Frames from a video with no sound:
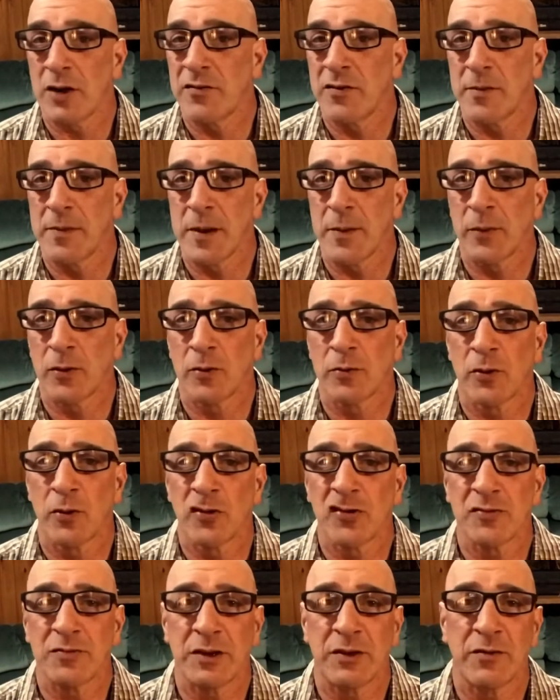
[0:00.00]
a few people
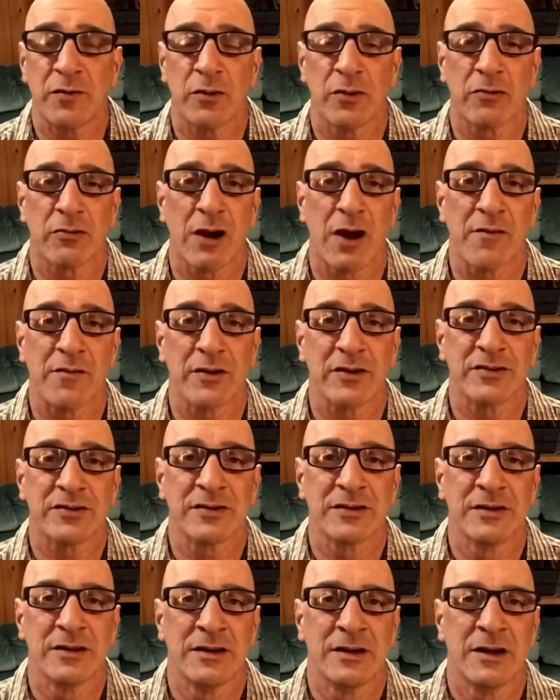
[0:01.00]
approach me for graphics
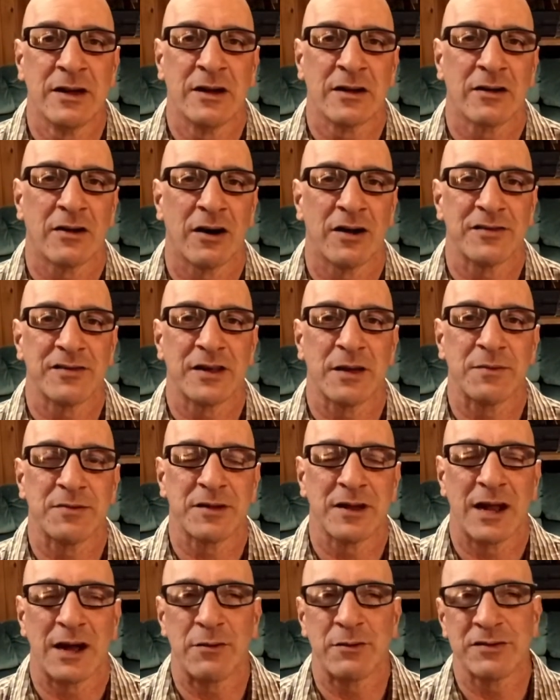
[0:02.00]
concepts.
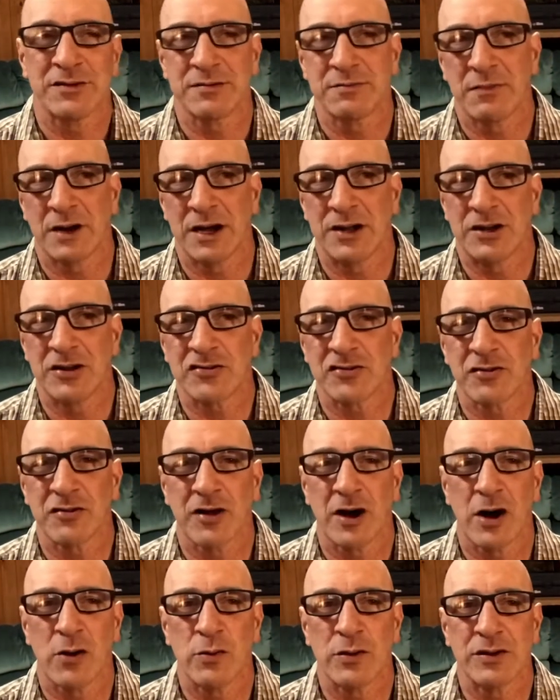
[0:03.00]
And my initial
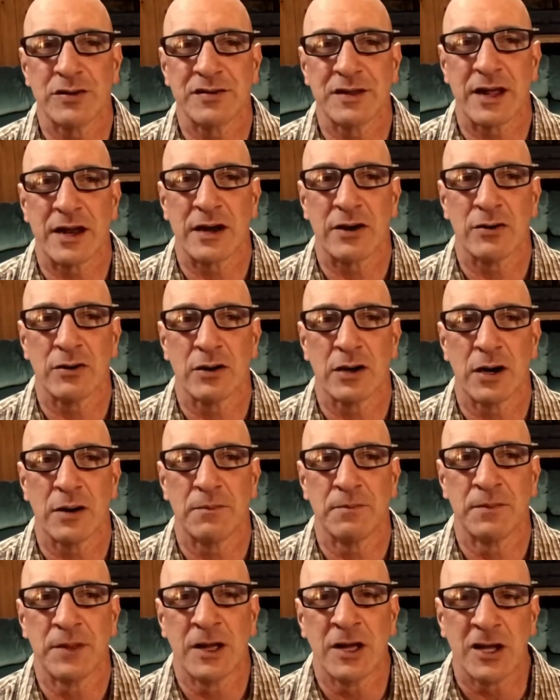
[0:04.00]
thought was that I'll
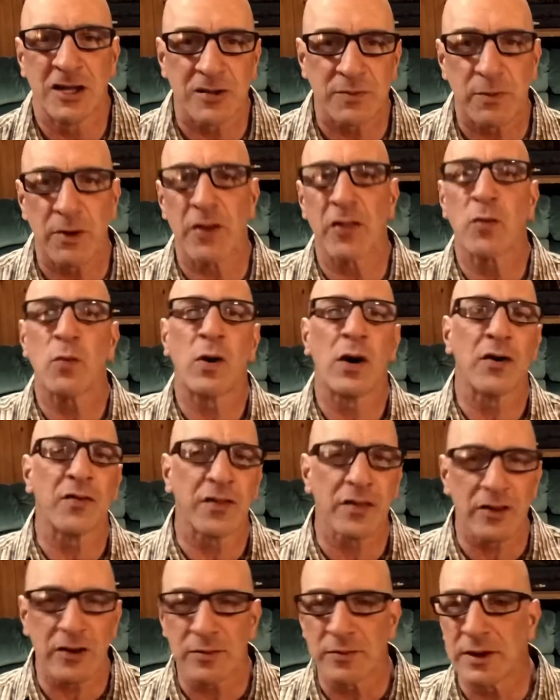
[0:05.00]
spread the
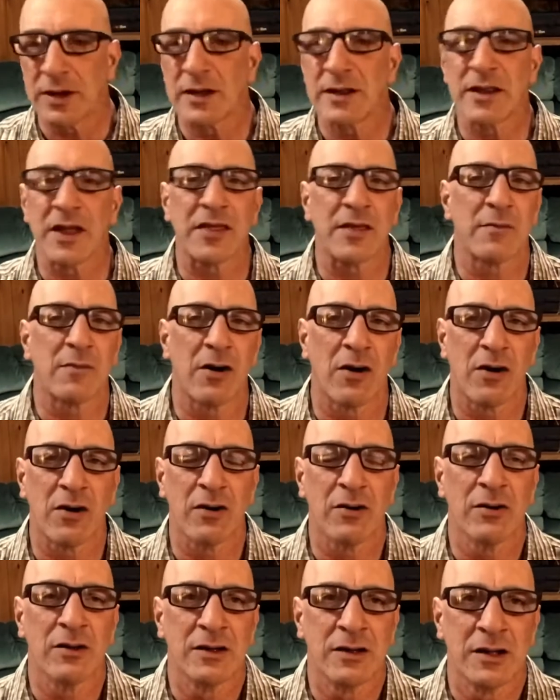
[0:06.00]
wealth a little bit, let them
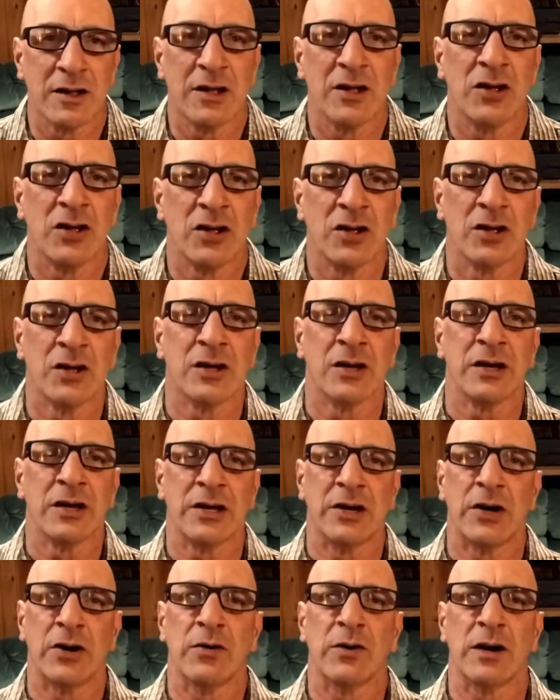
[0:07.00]
all,
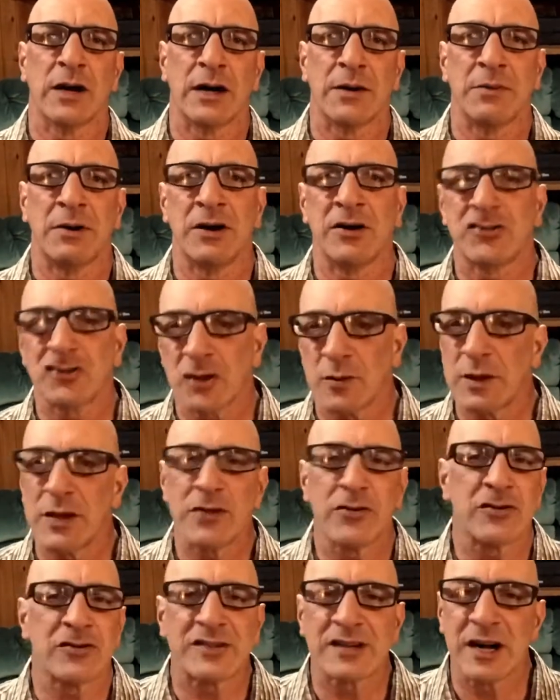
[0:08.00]
you know, show me
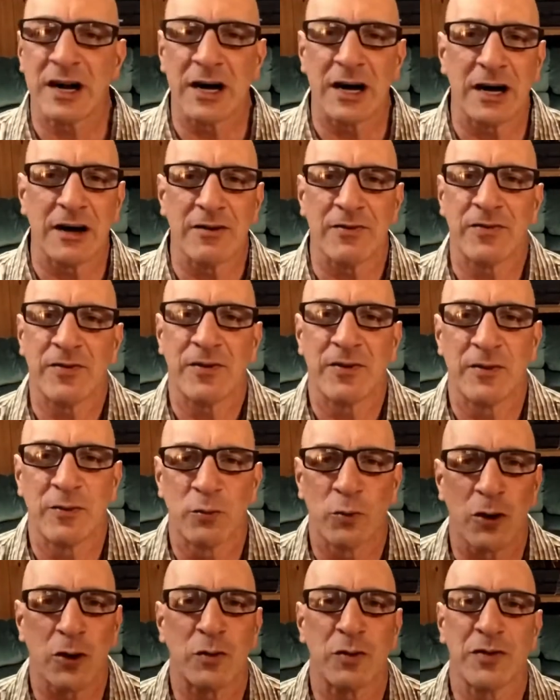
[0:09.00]
their stuff,
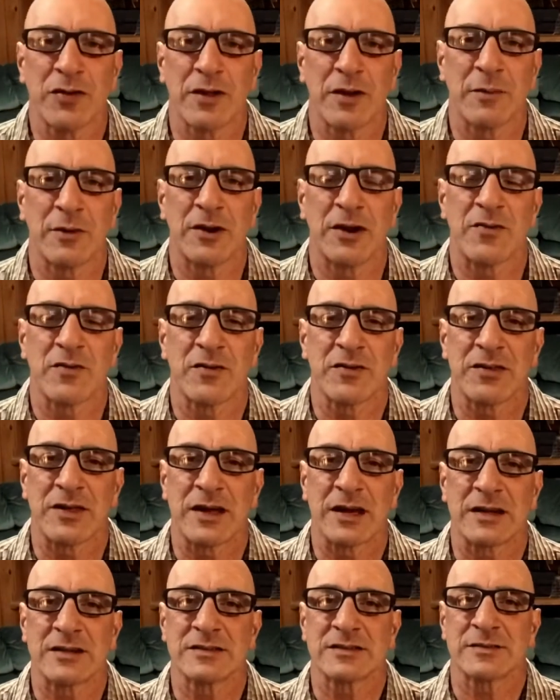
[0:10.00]
work with them on different
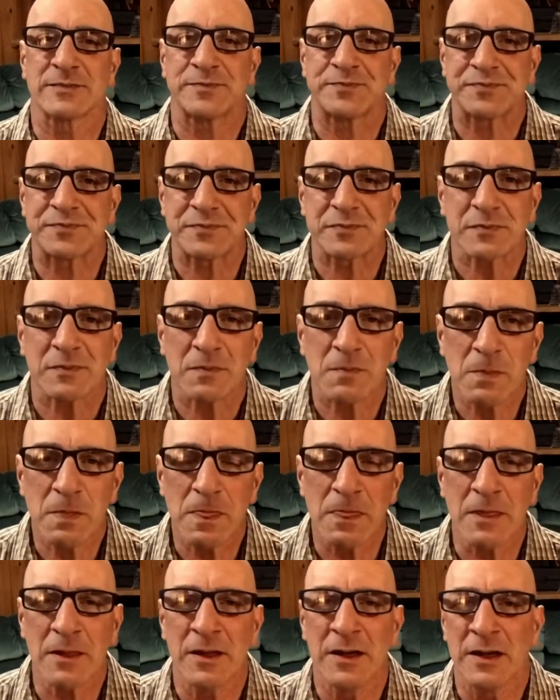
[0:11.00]
things.
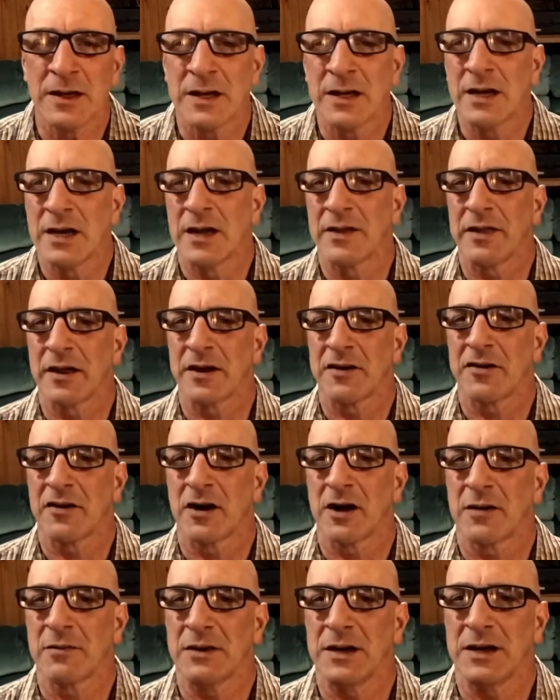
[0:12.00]
And then it
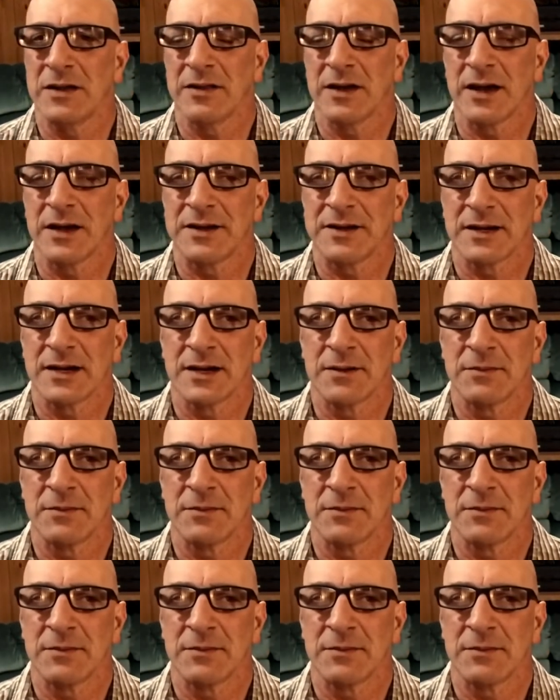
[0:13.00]
dawned on me that